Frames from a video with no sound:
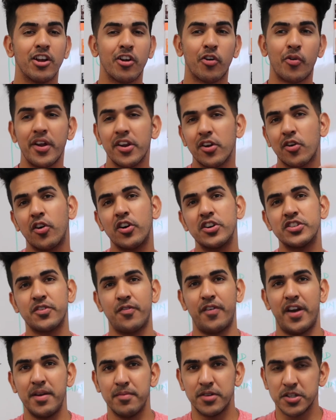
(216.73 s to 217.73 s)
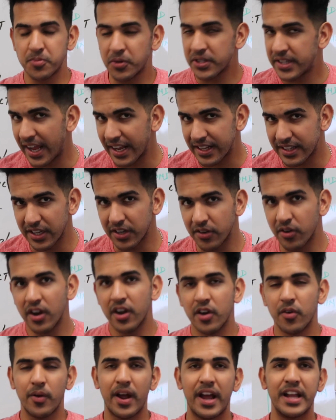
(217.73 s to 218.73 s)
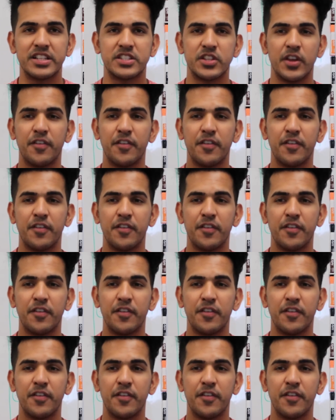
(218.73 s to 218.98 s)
credit cards are very much protected, right?